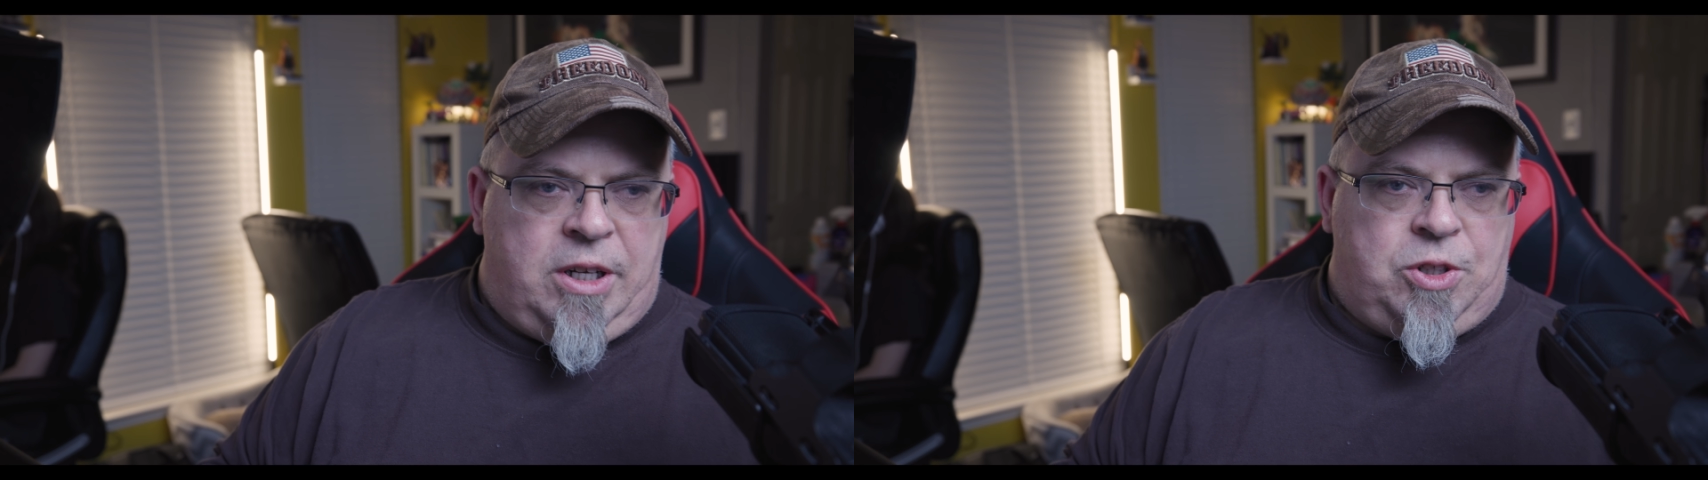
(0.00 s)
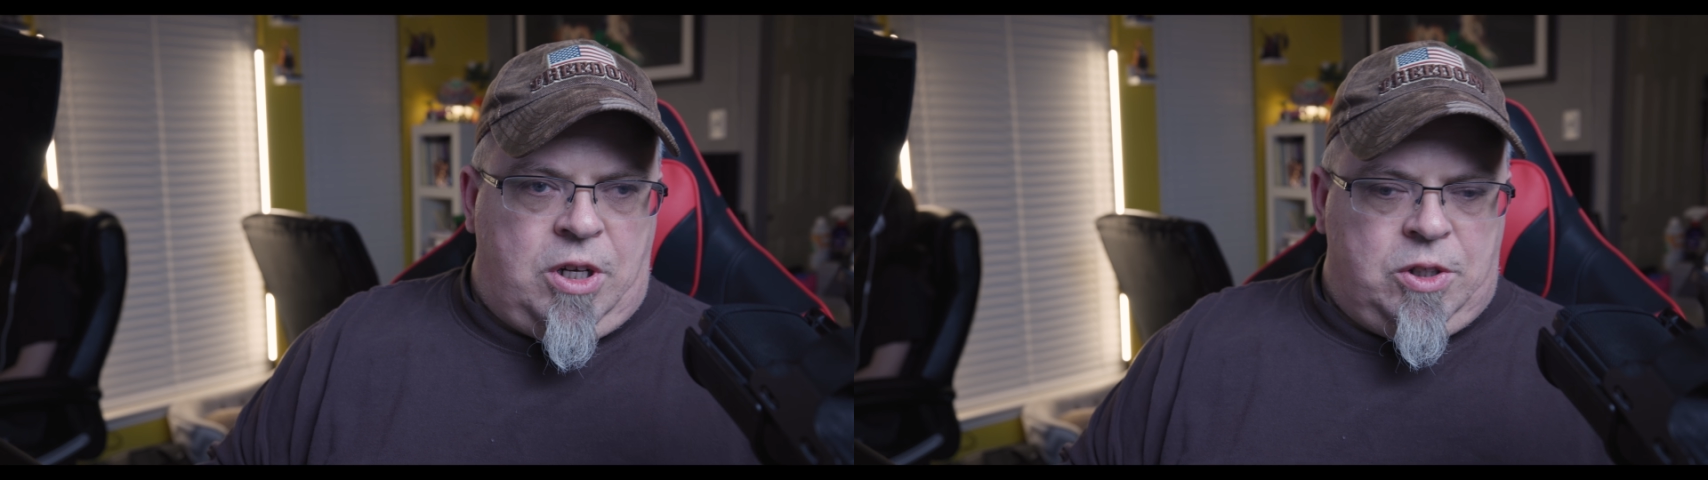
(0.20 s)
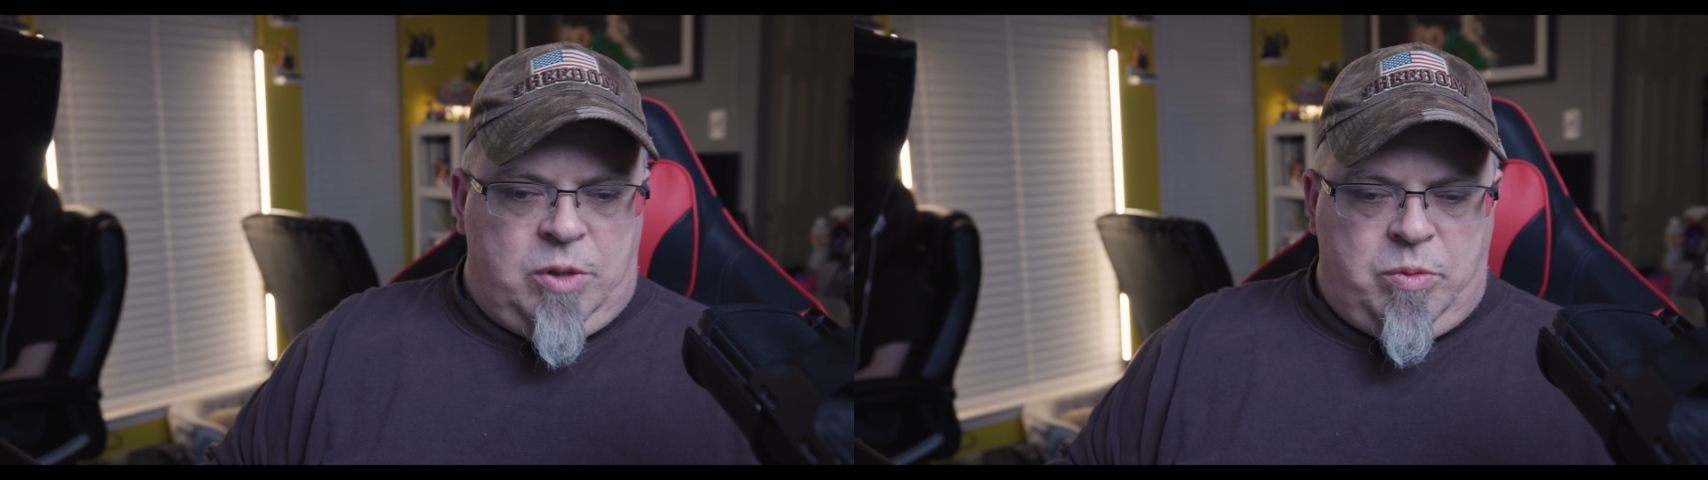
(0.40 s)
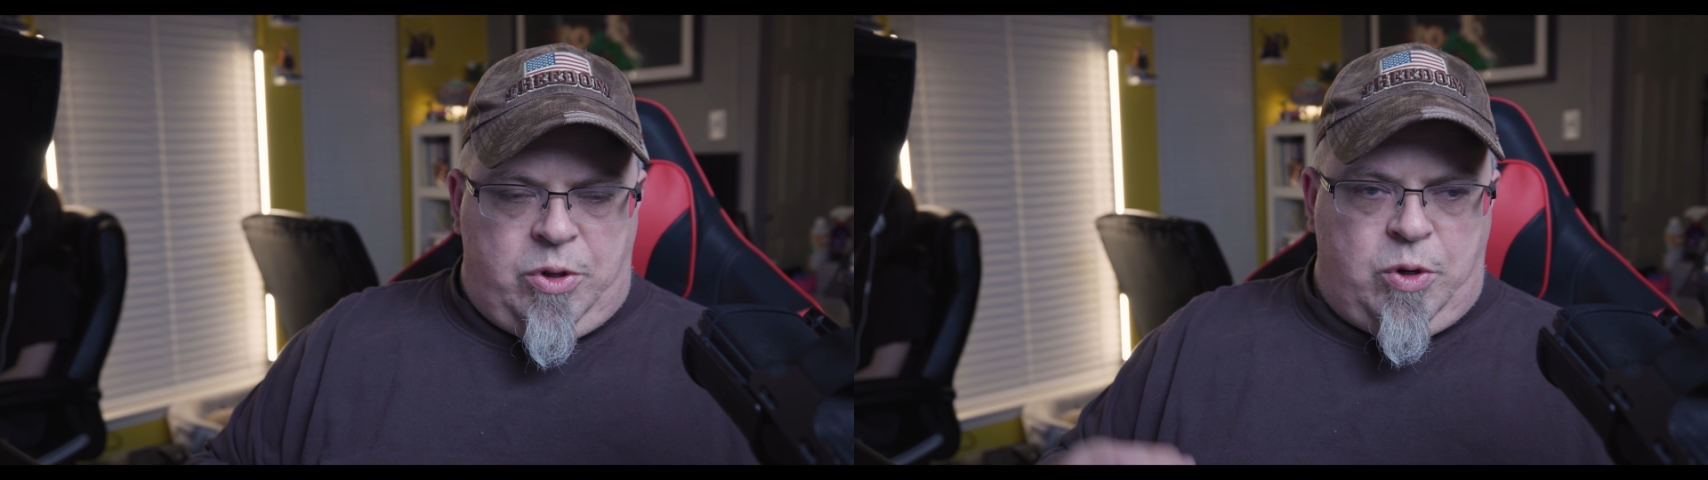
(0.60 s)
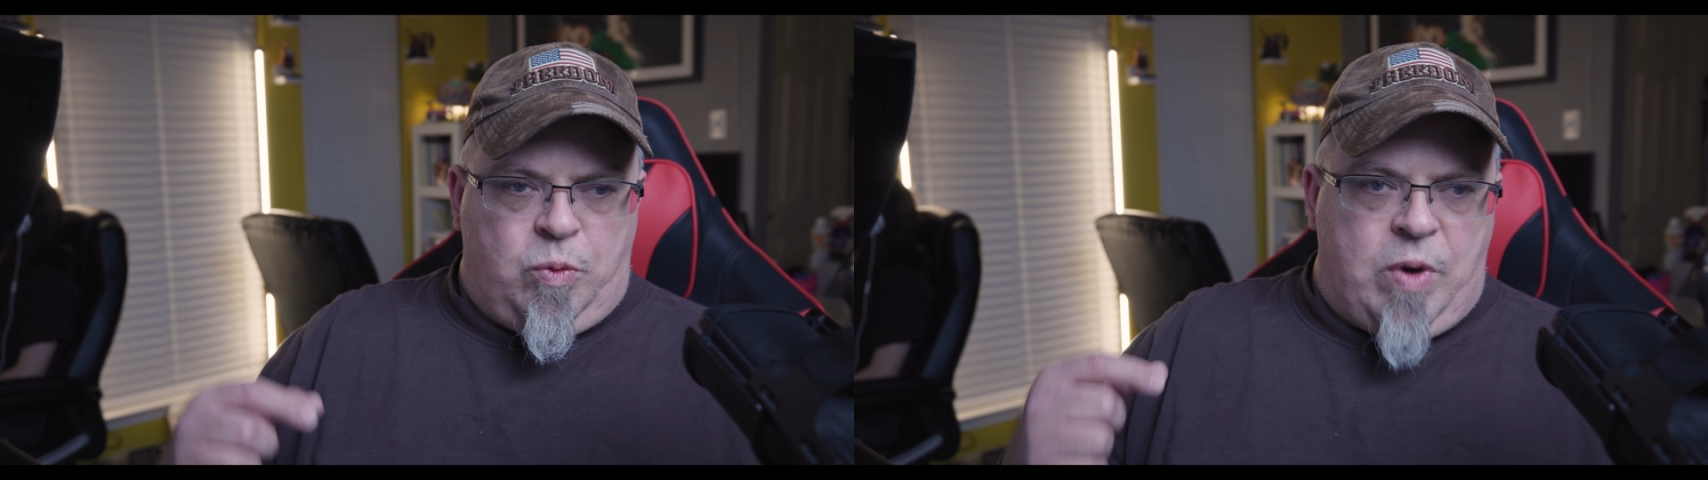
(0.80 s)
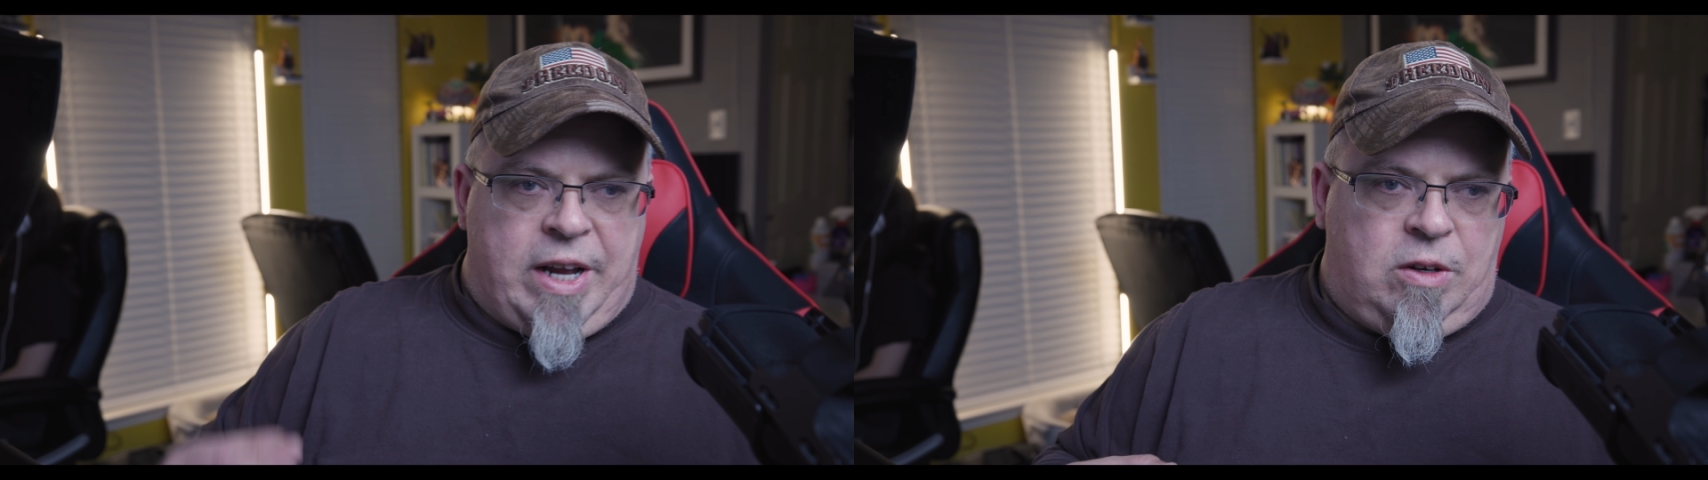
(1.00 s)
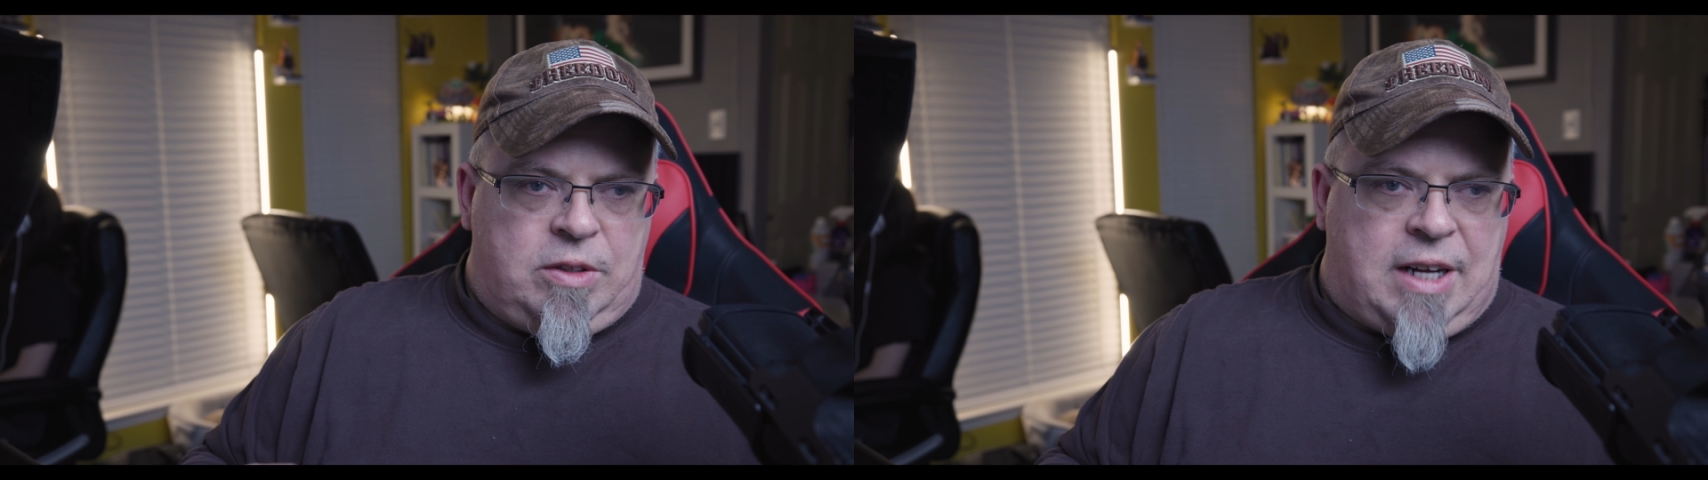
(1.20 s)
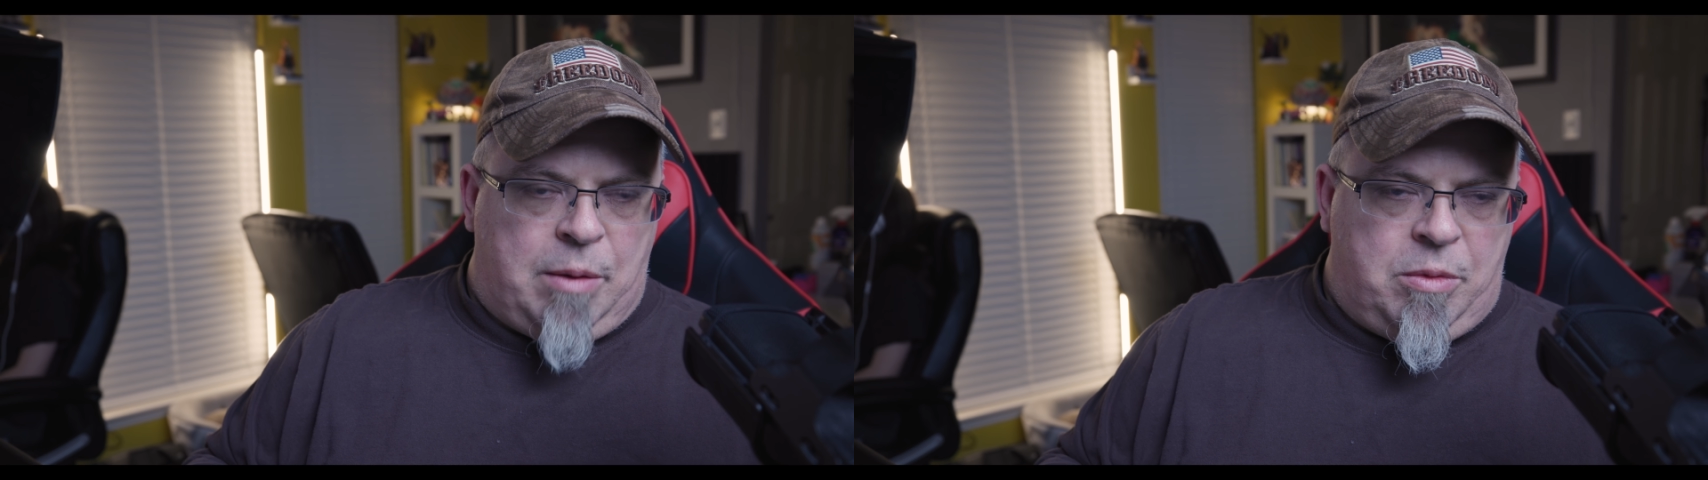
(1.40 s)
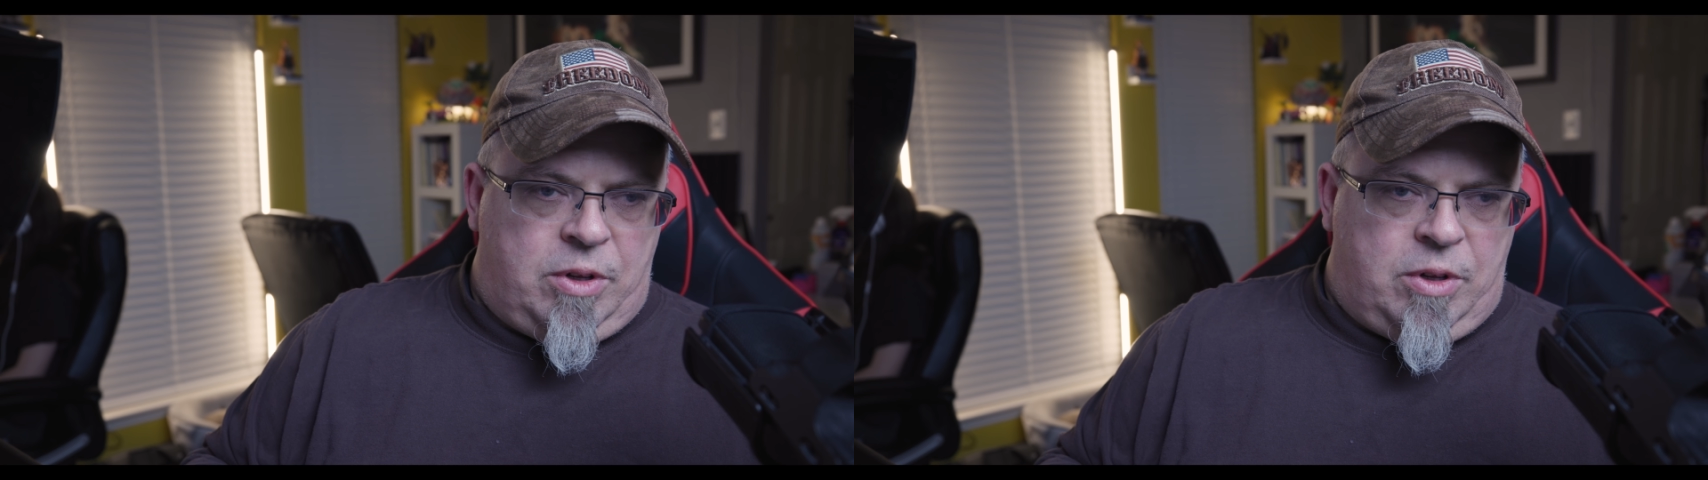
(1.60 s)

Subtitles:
conjunction with your regular timer